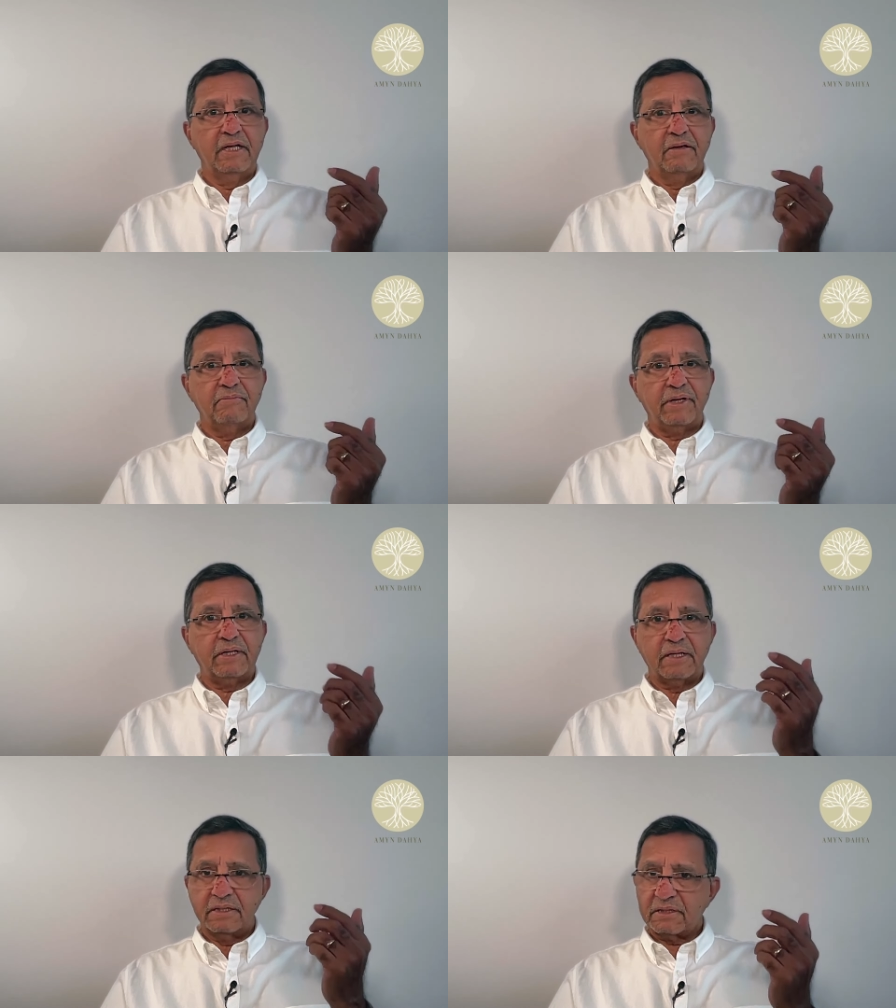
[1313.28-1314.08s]

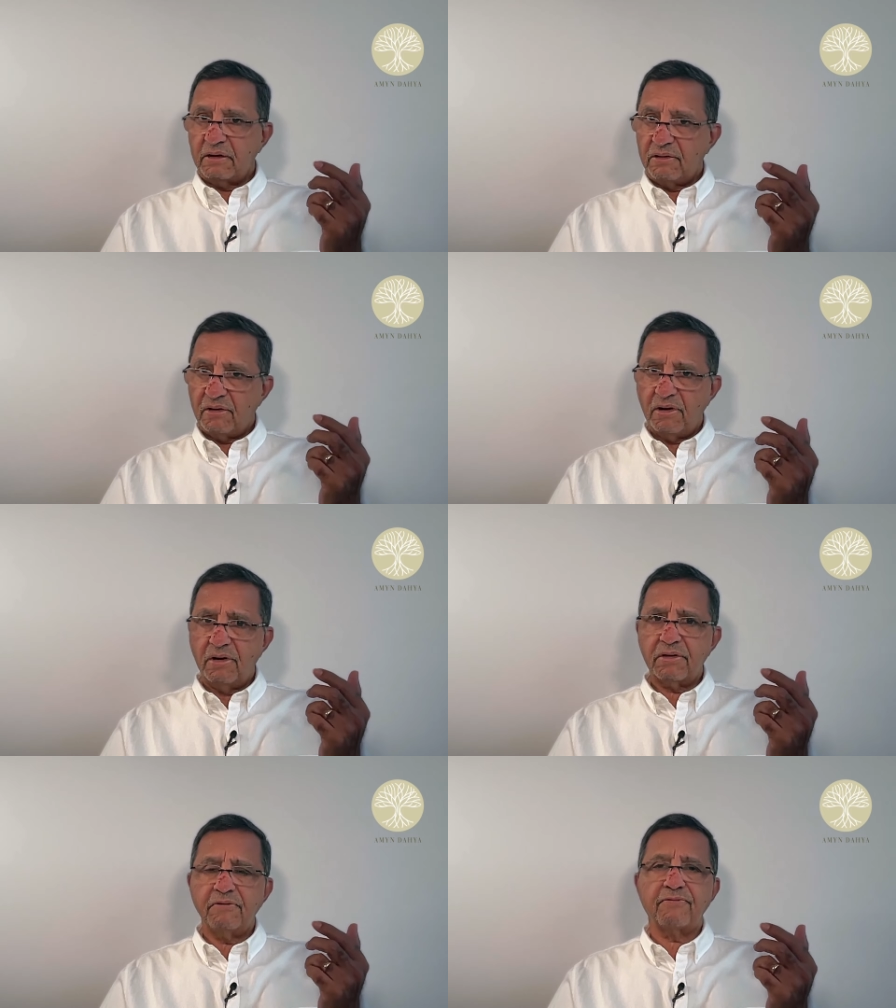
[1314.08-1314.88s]
But there's a
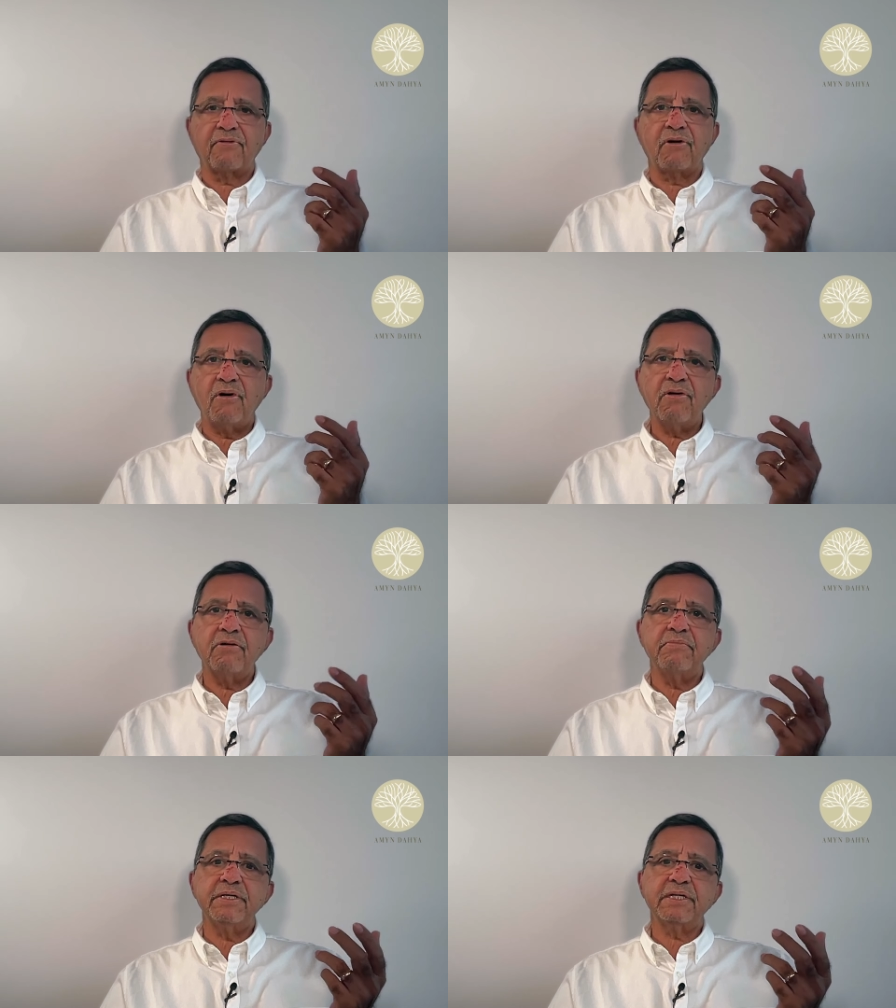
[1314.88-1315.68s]
lot of
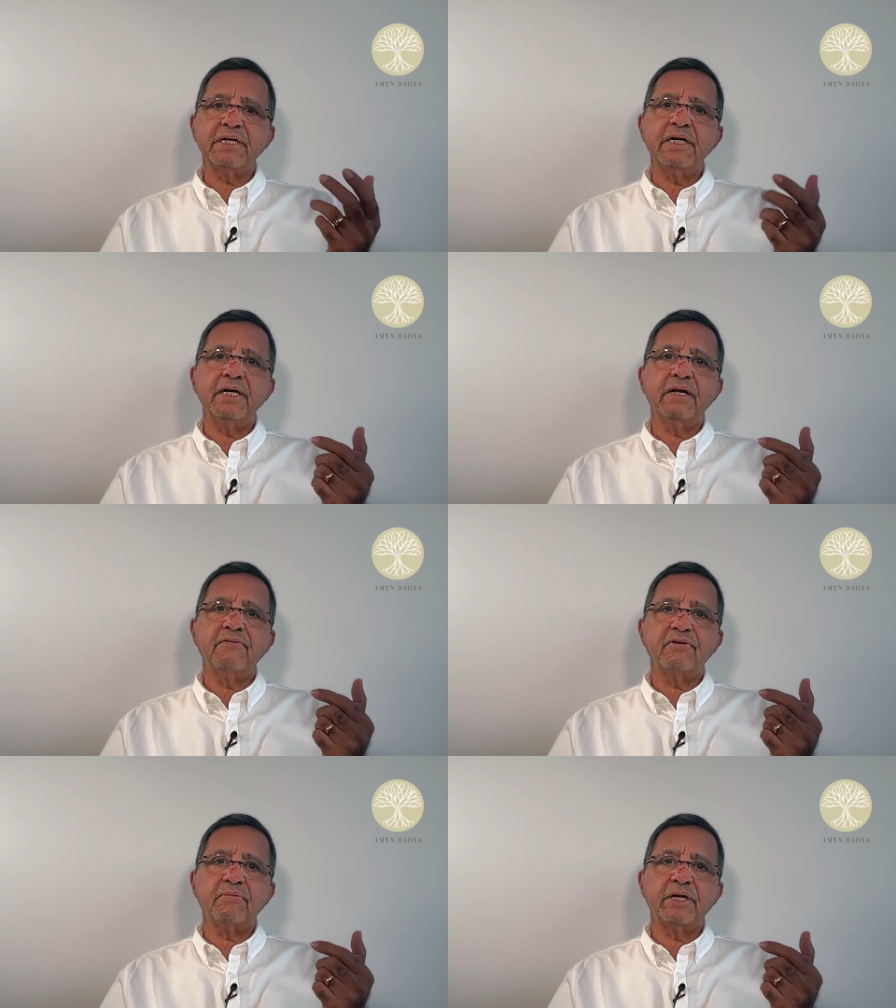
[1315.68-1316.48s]
wrong, misleading
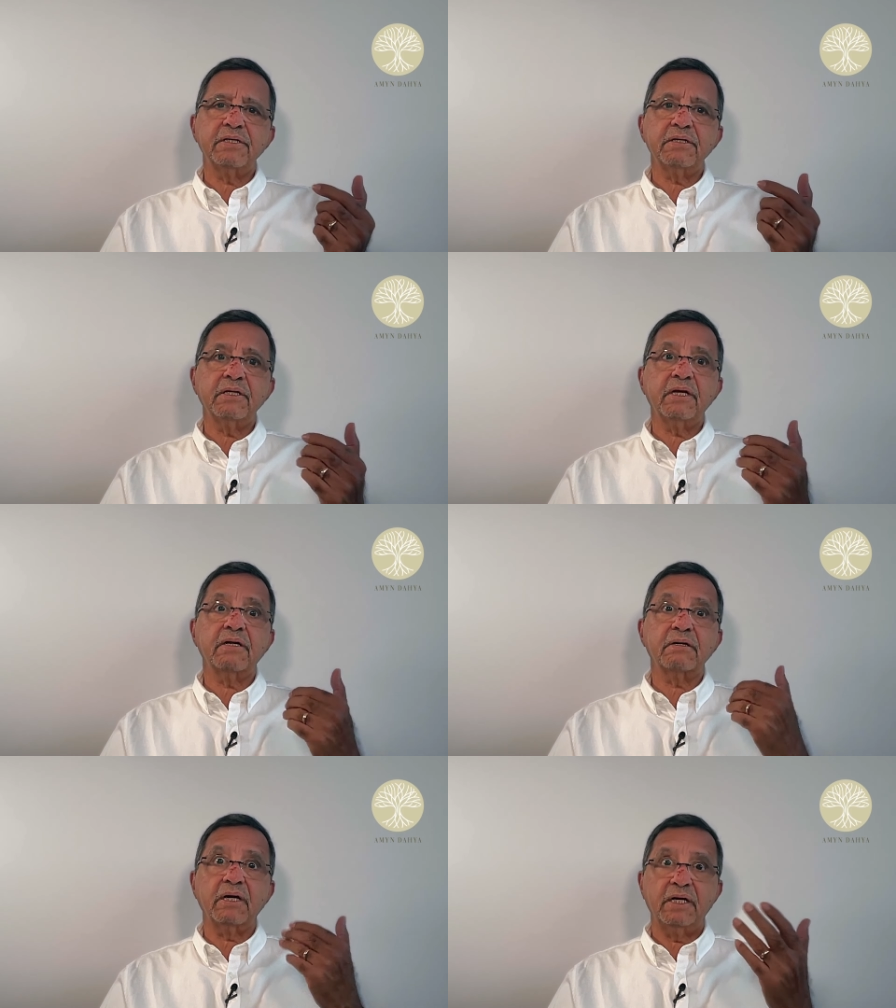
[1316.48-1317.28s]
information
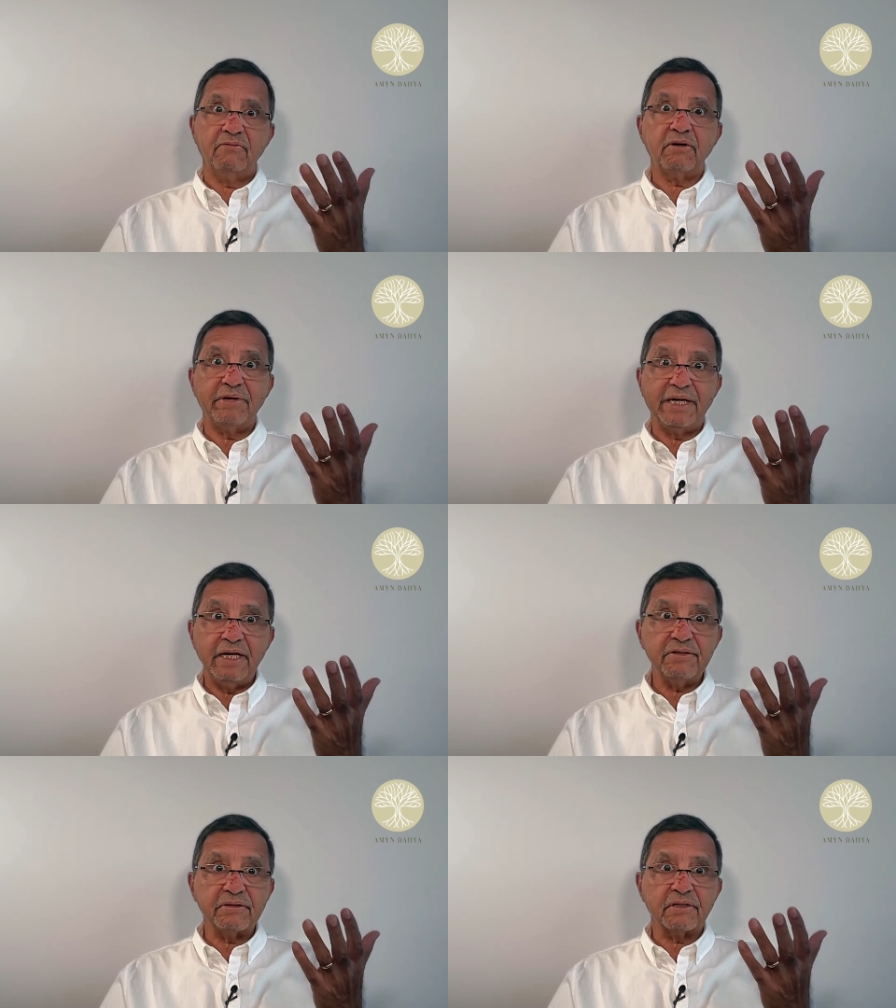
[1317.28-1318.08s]
that can even be
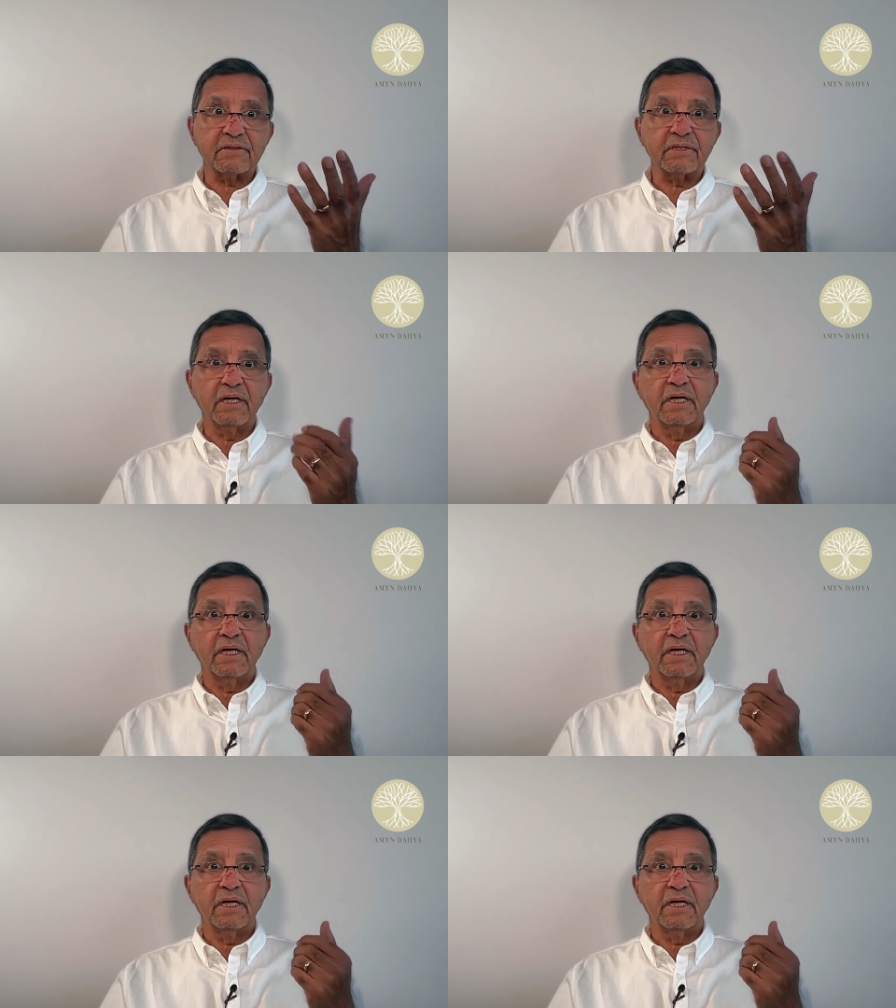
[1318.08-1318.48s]
dangerous.